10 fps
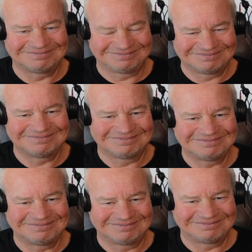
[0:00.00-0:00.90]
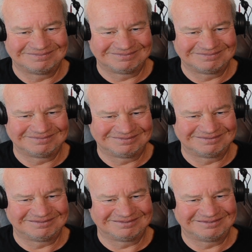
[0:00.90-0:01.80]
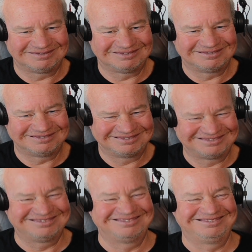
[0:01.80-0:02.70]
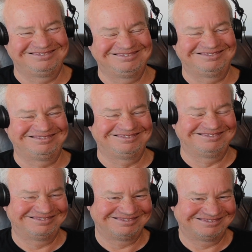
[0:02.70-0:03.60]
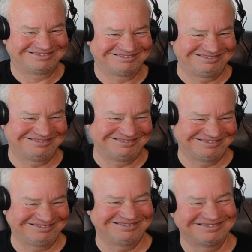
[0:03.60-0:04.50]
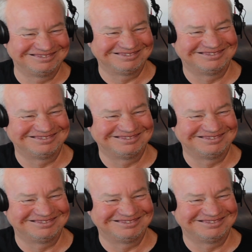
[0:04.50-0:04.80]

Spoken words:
The person shown says nothing.